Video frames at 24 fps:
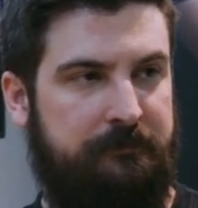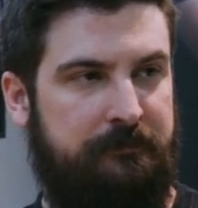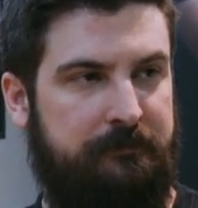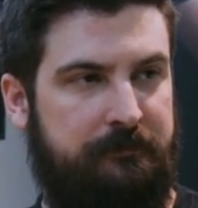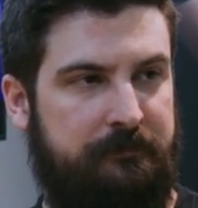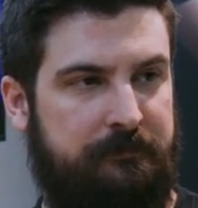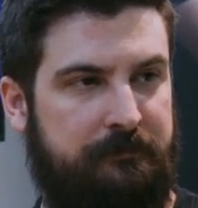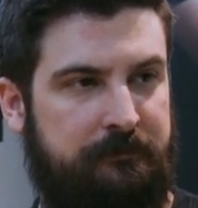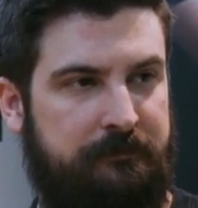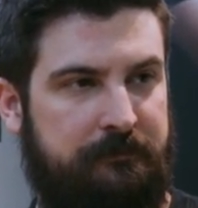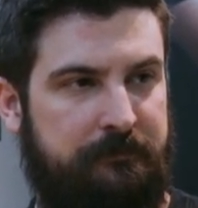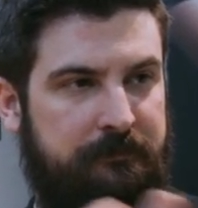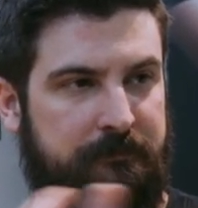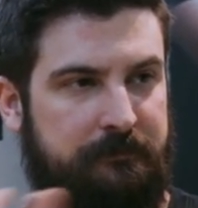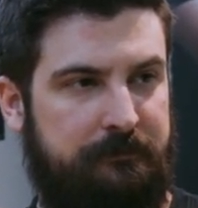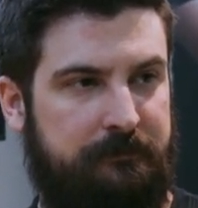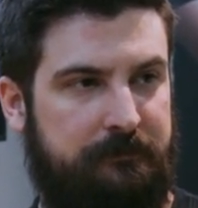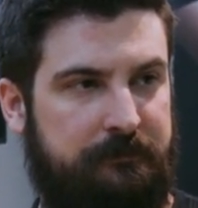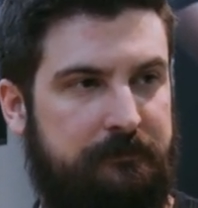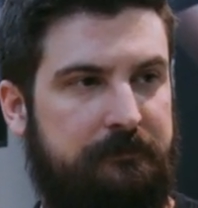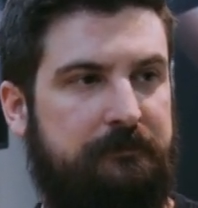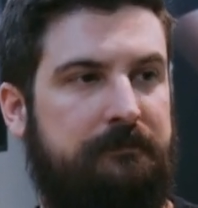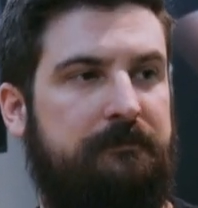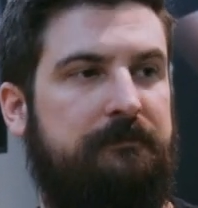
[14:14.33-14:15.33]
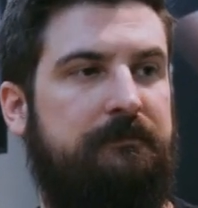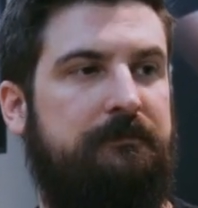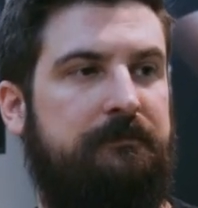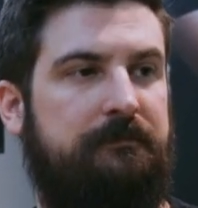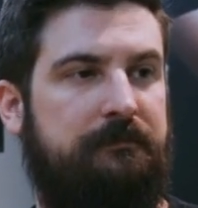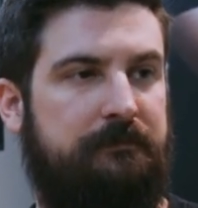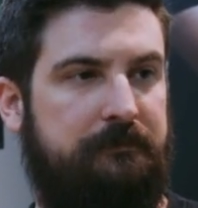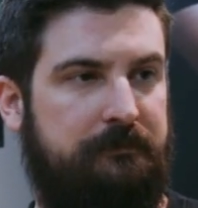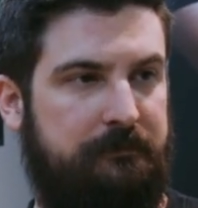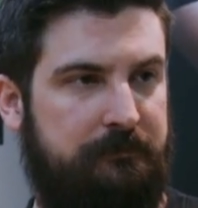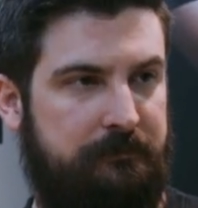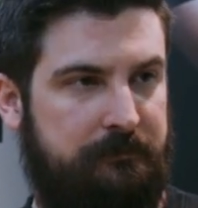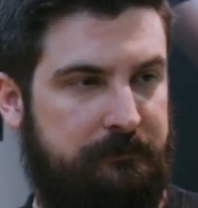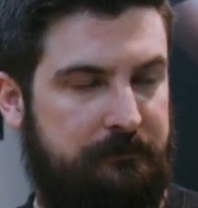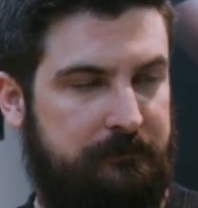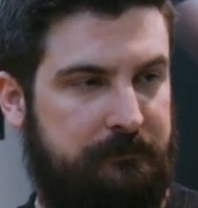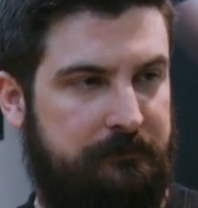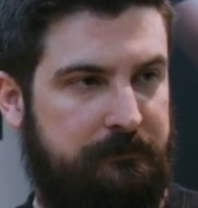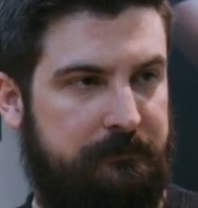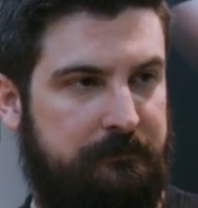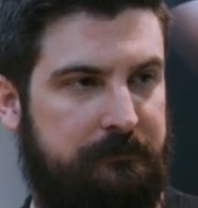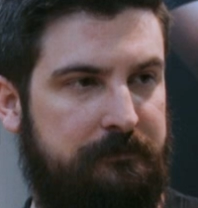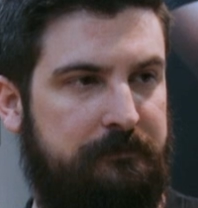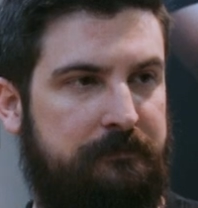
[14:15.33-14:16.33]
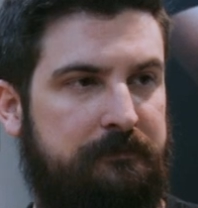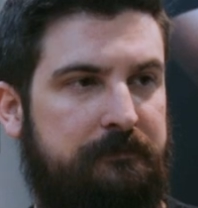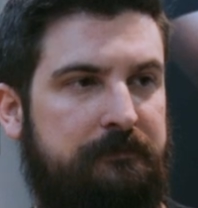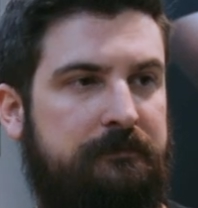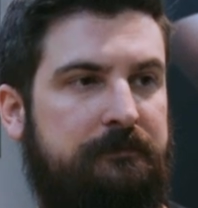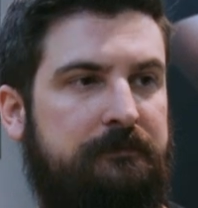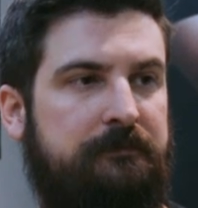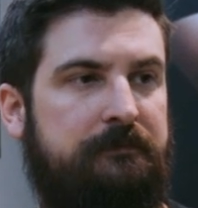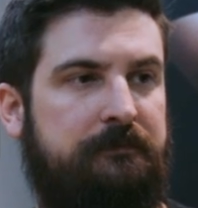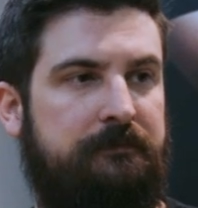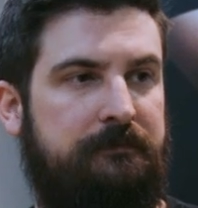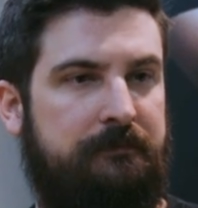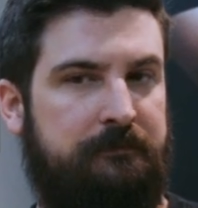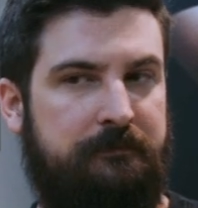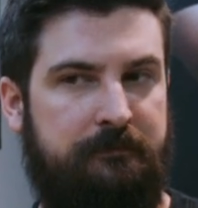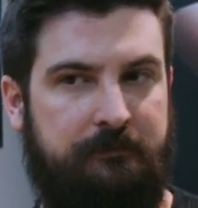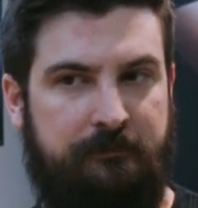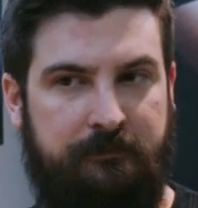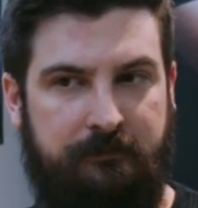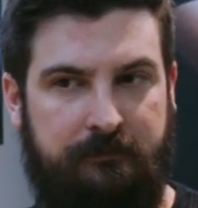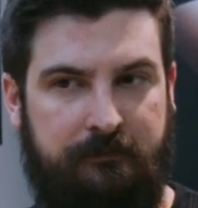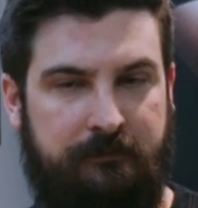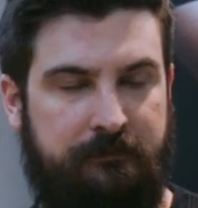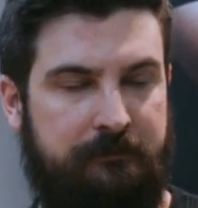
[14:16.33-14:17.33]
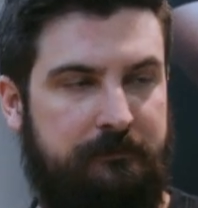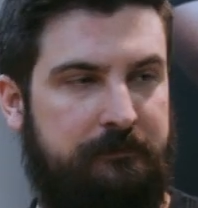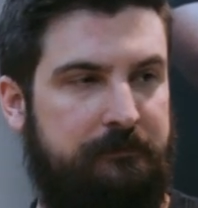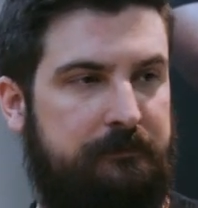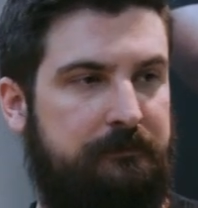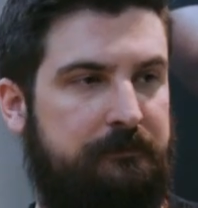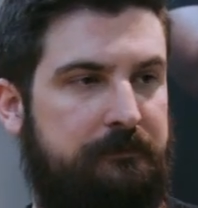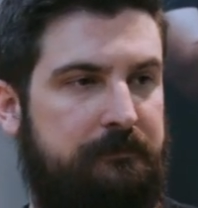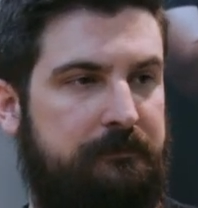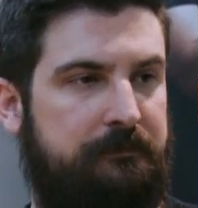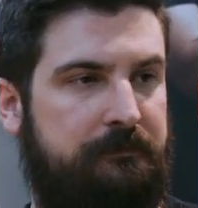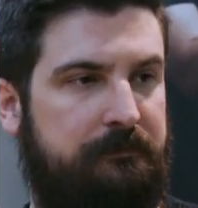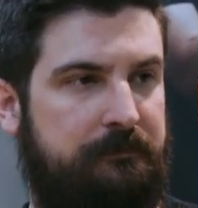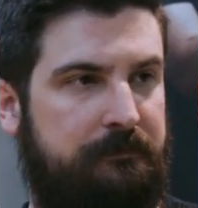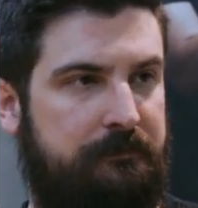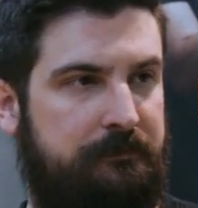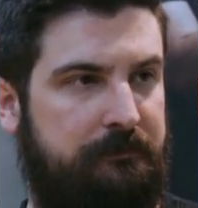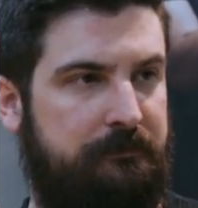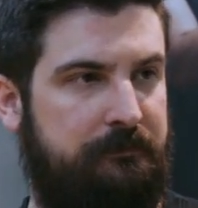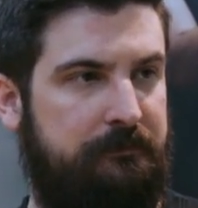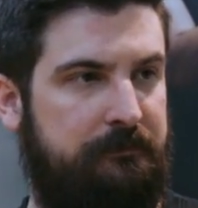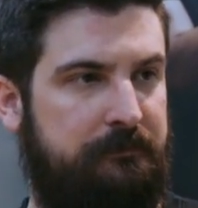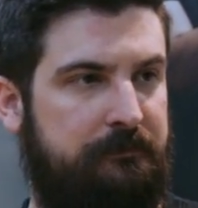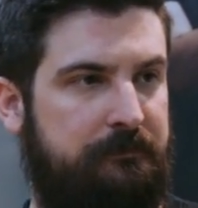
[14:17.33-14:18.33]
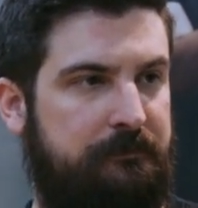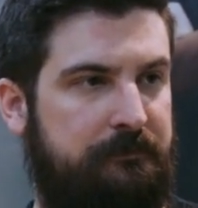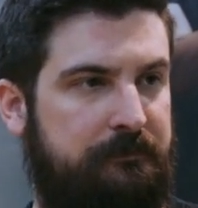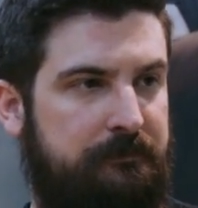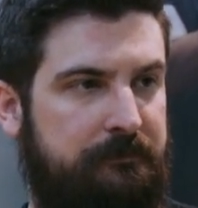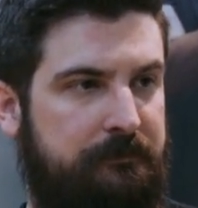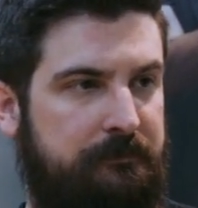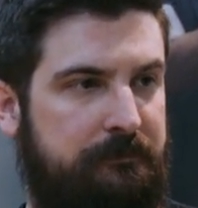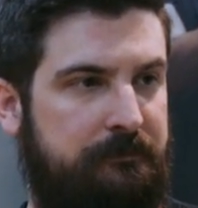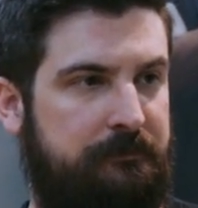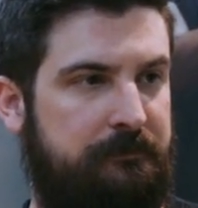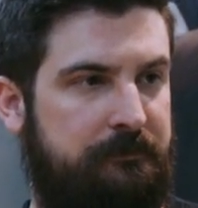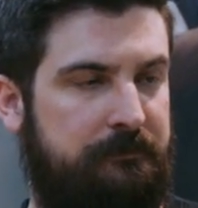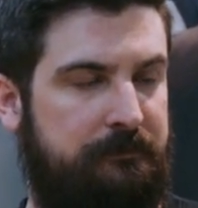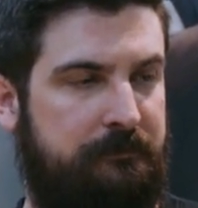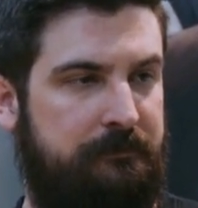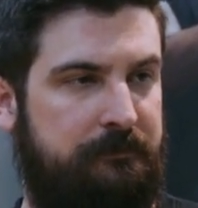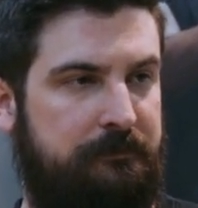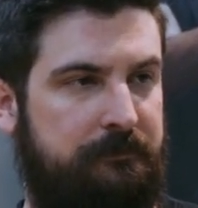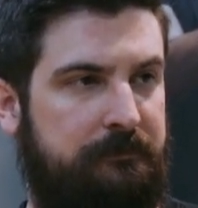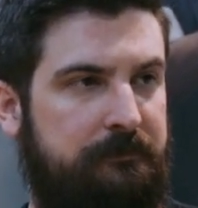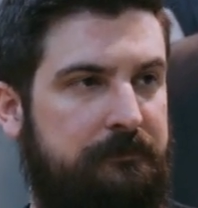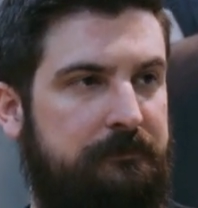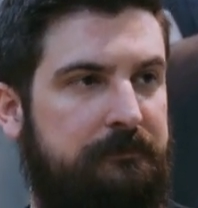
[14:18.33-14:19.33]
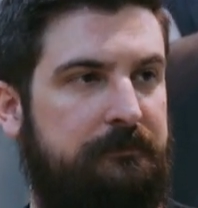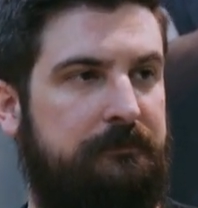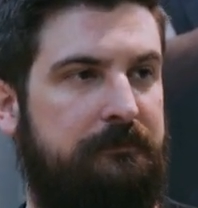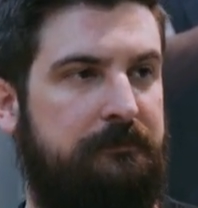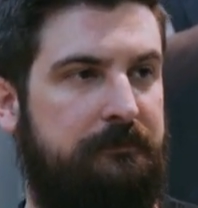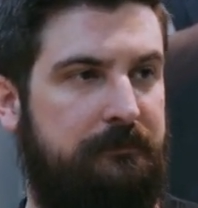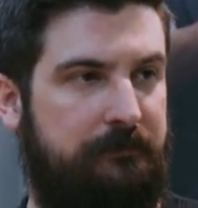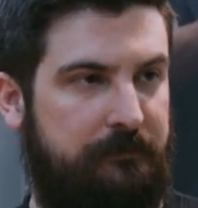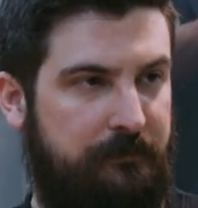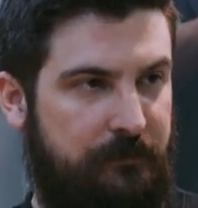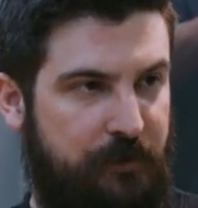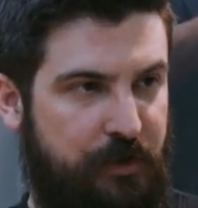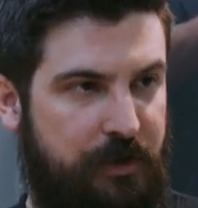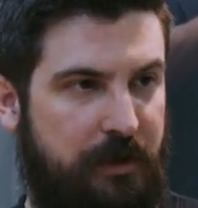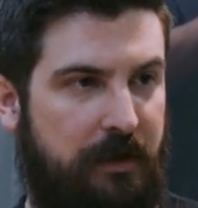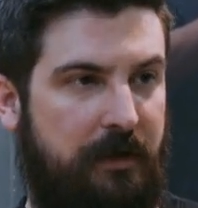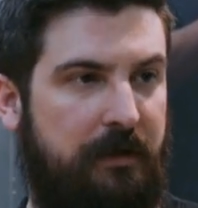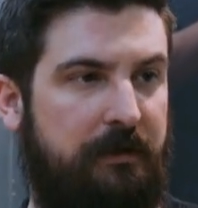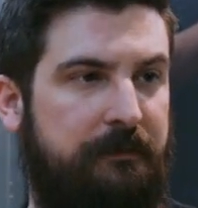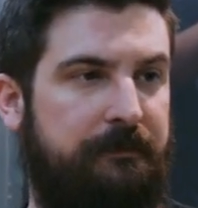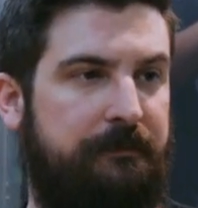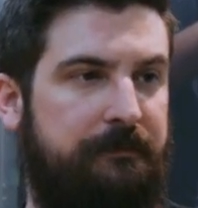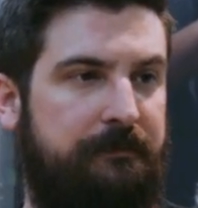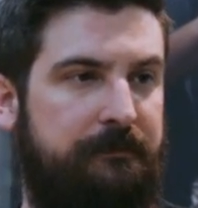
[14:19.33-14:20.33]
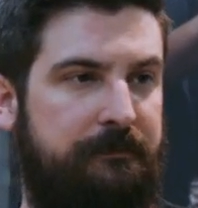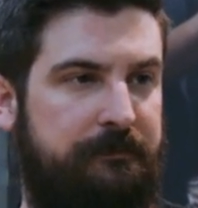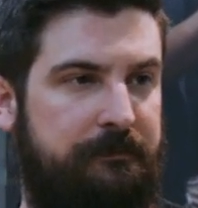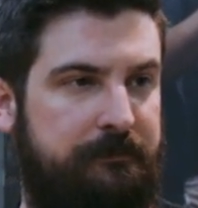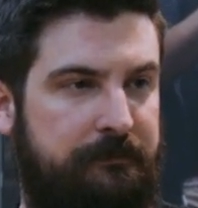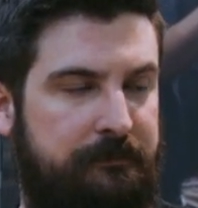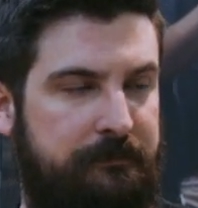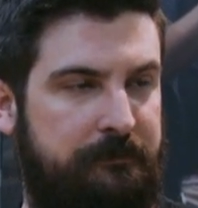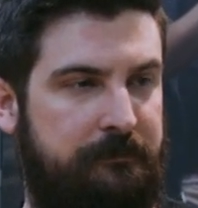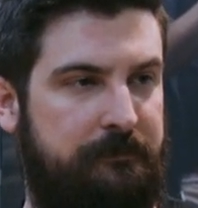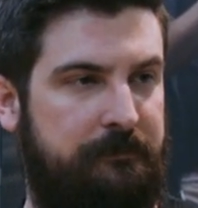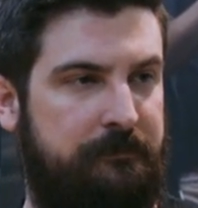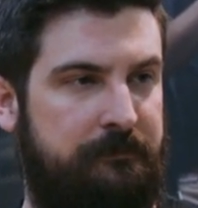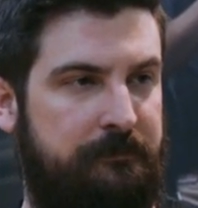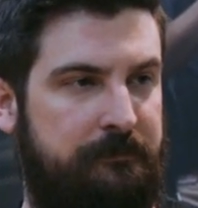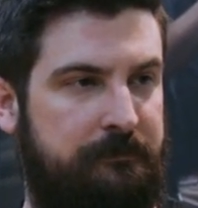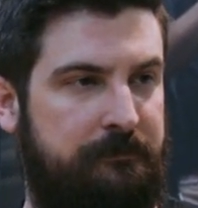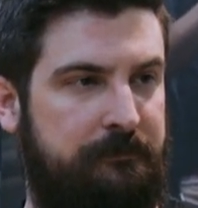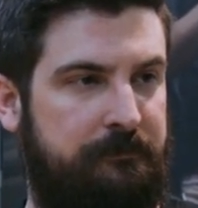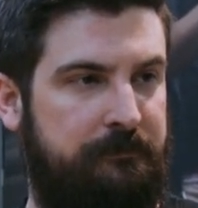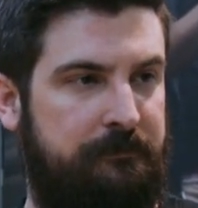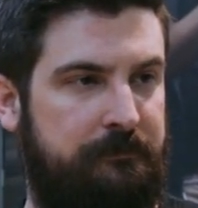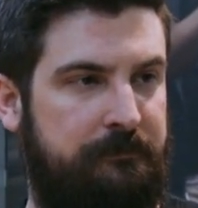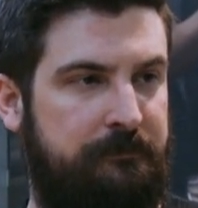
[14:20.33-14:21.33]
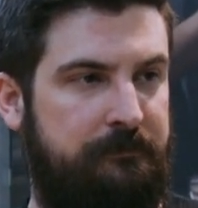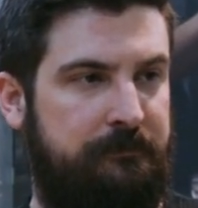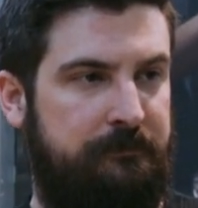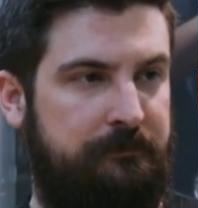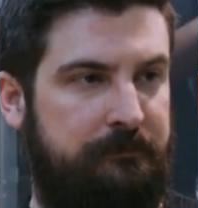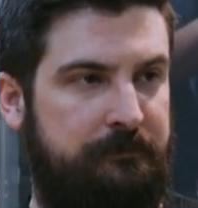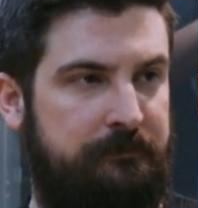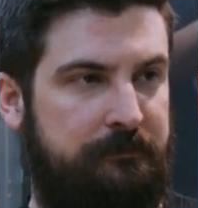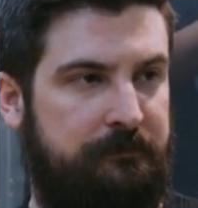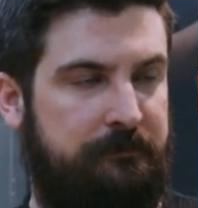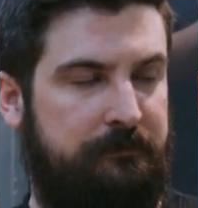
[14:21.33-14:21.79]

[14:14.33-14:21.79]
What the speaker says: [no speech]